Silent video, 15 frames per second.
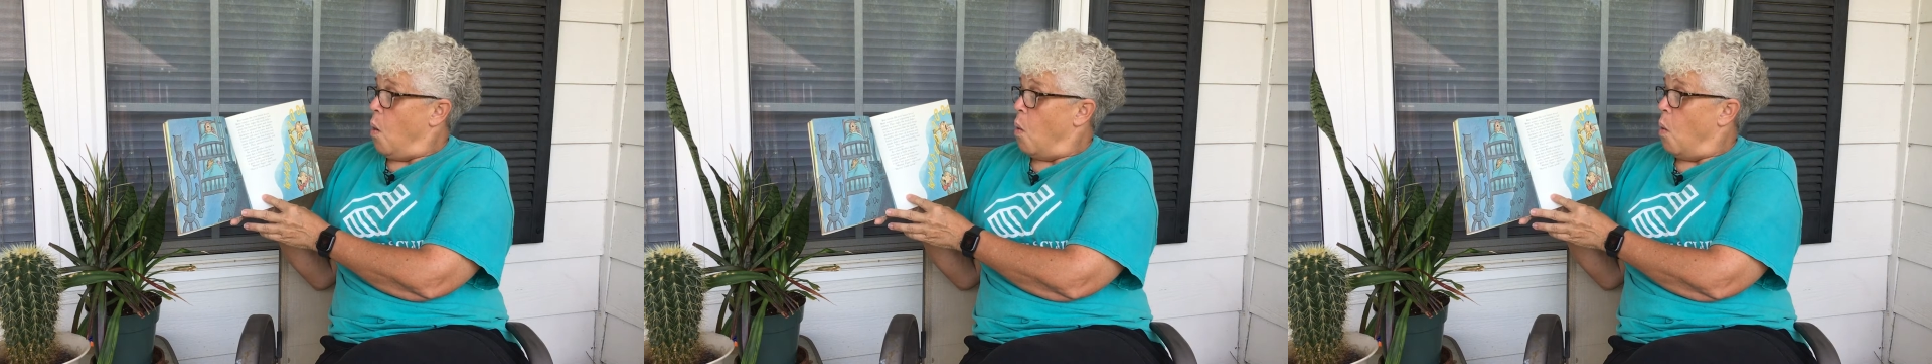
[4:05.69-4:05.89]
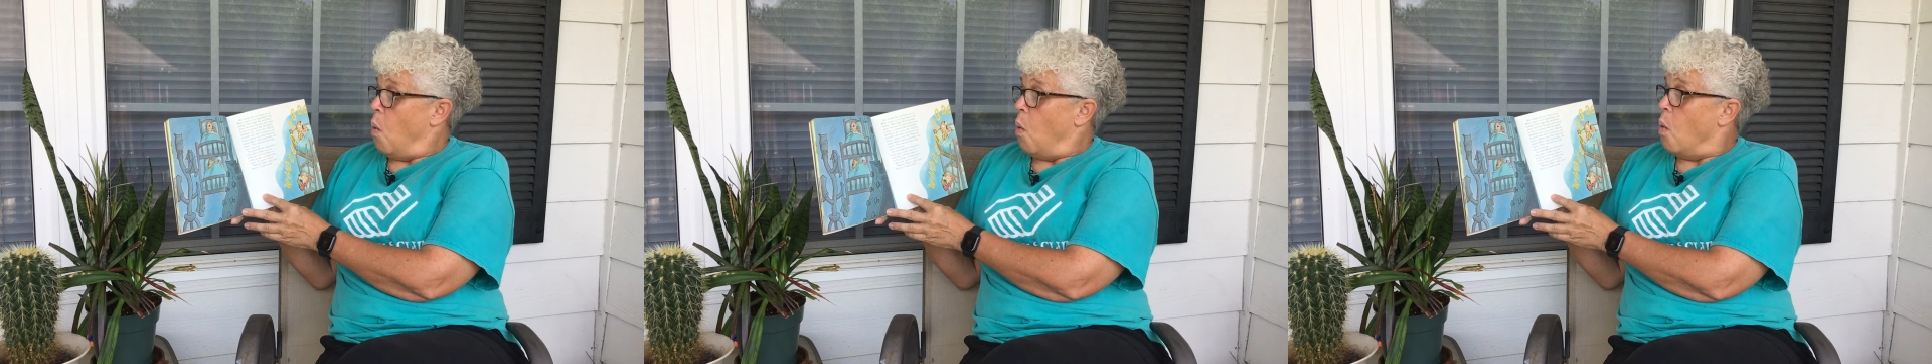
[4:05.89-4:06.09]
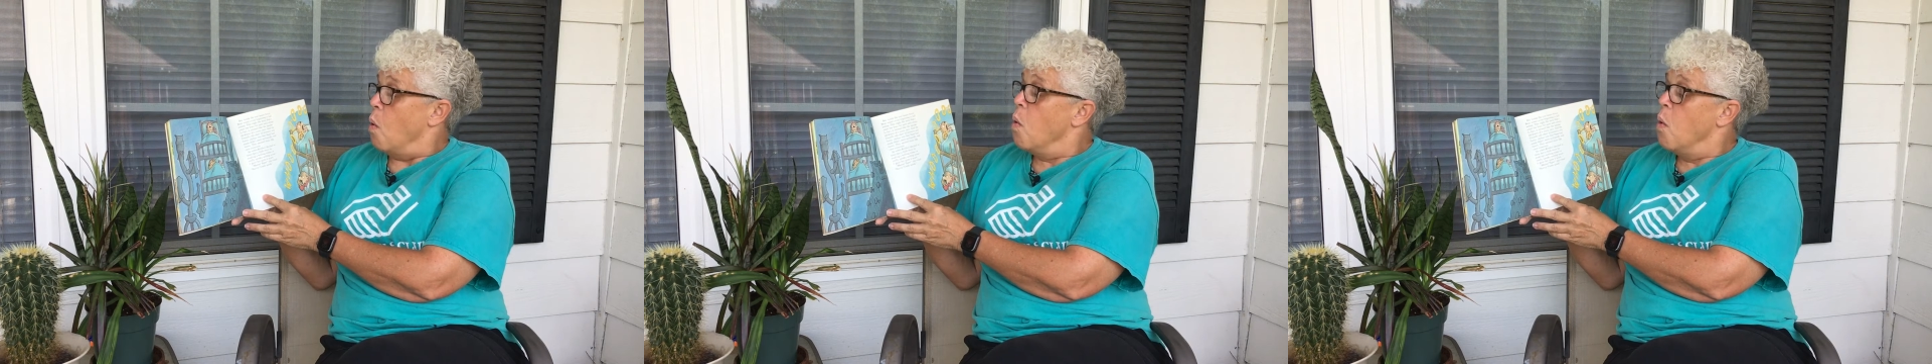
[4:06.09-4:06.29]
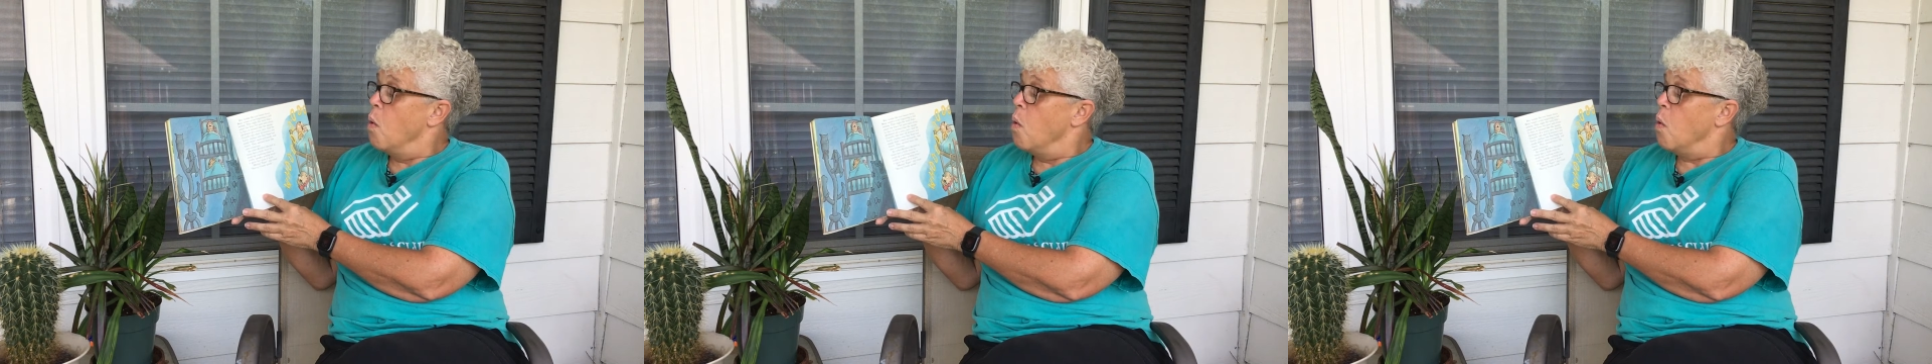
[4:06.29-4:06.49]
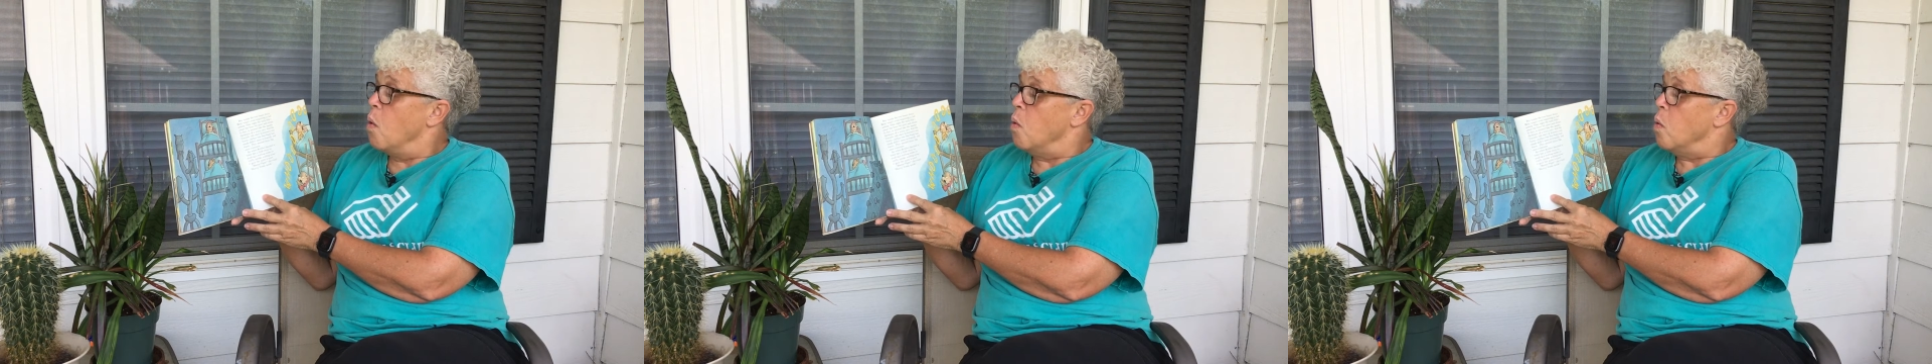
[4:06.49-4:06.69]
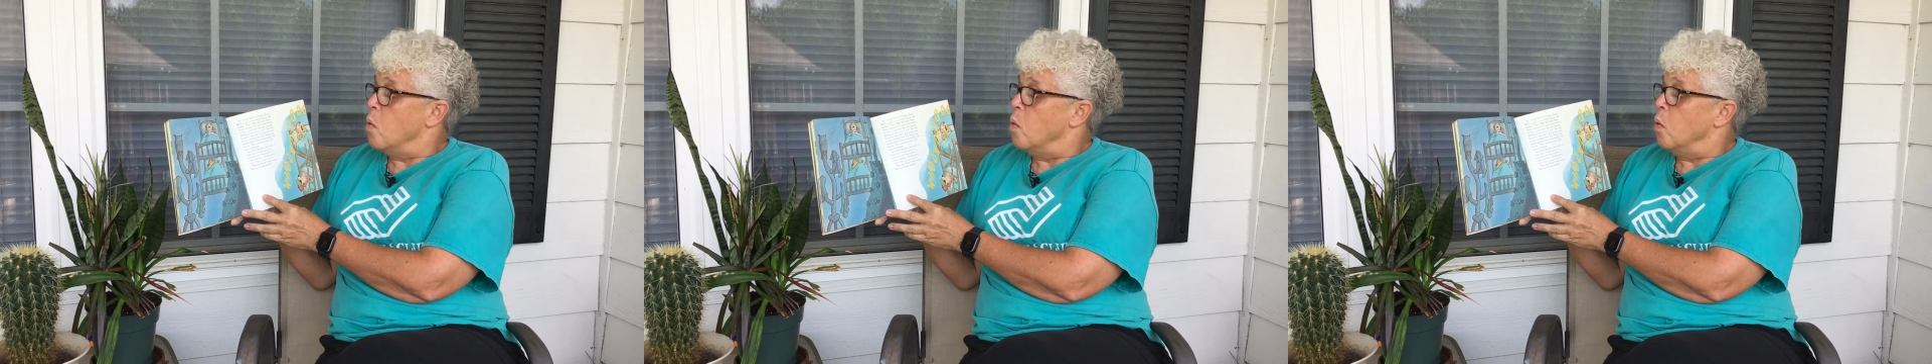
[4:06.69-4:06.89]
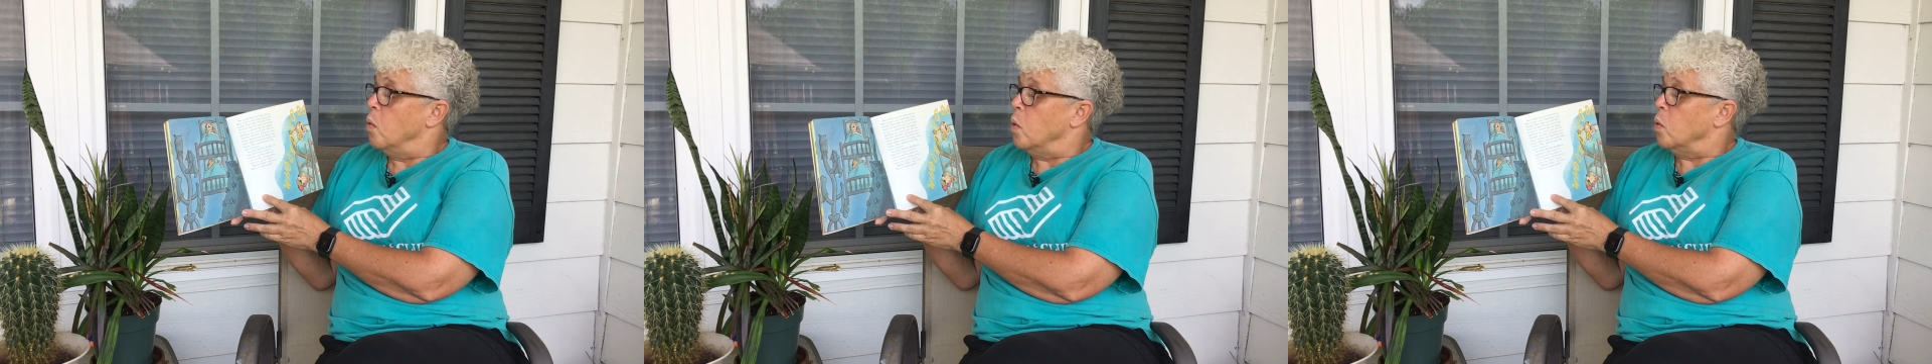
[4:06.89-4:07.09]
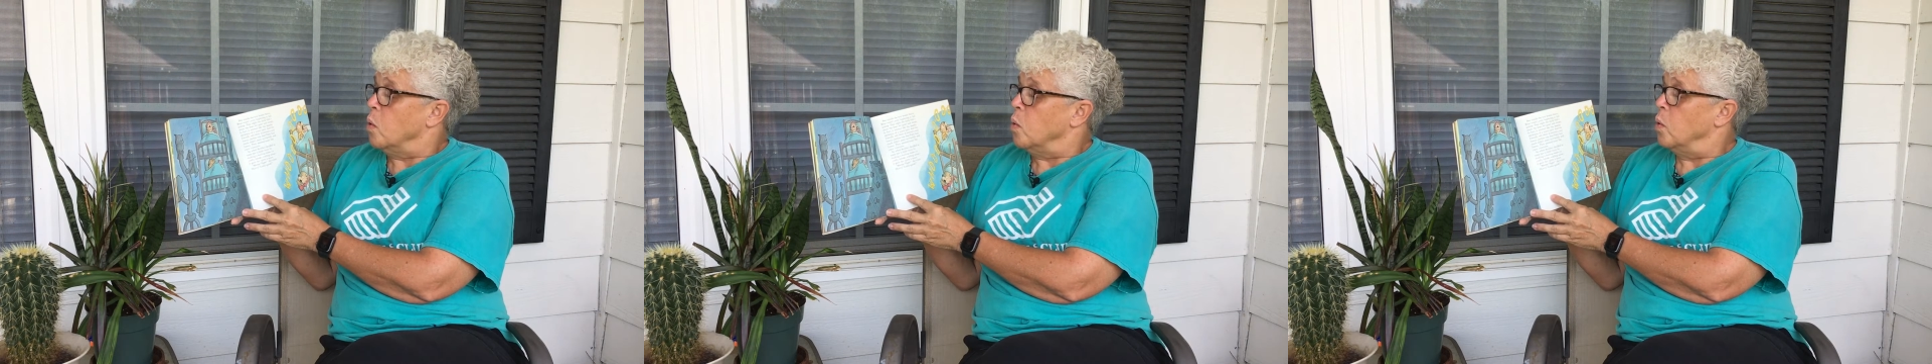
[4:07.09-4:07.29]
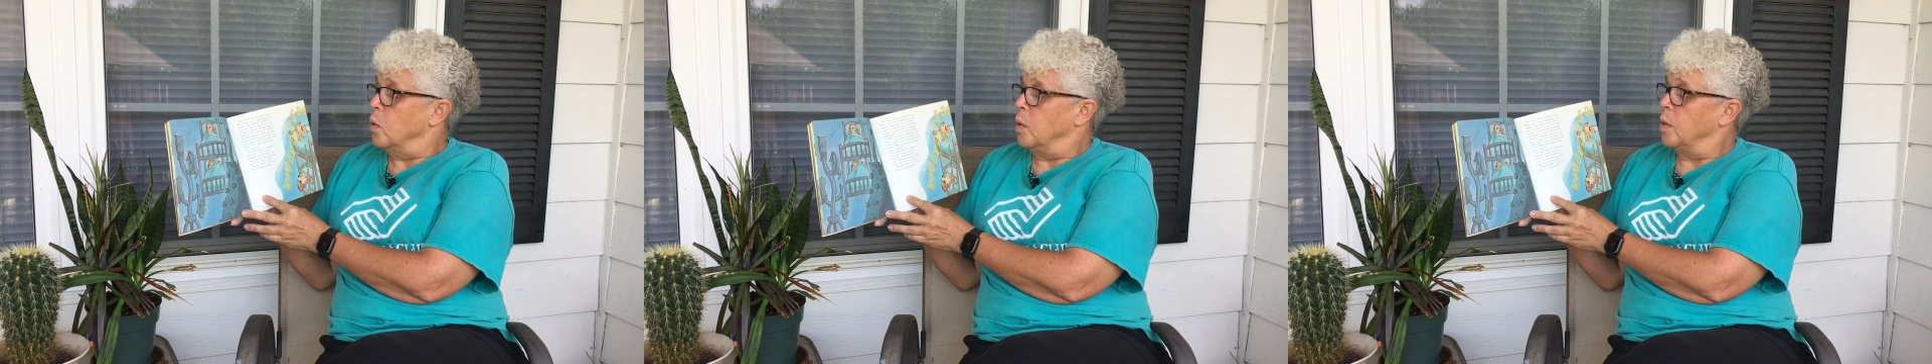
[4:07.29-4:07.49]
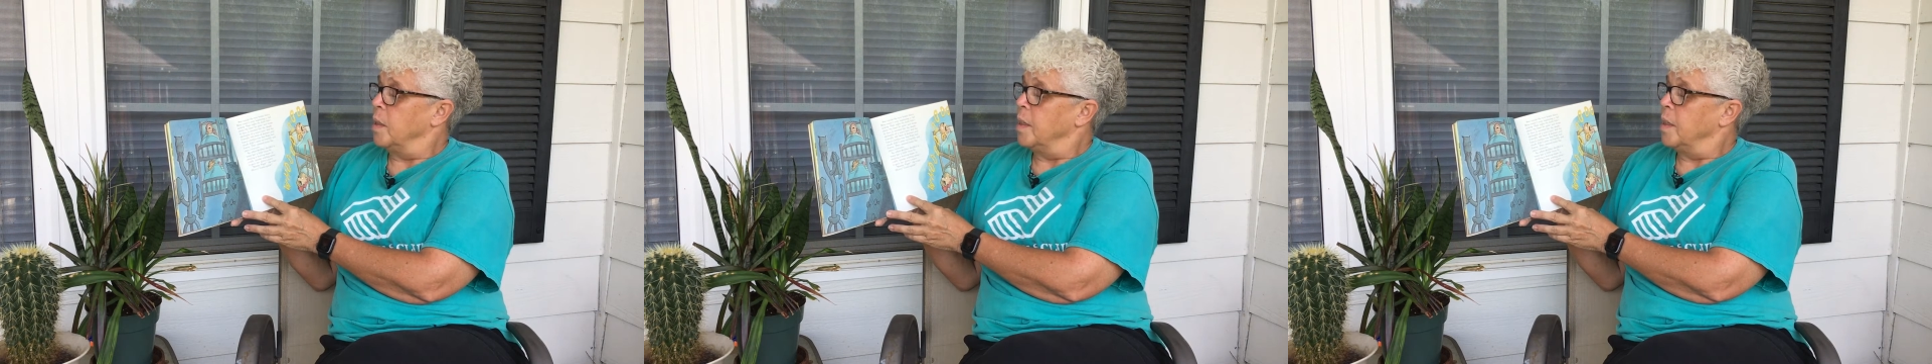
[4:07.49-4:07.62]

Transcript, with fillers: Ooh!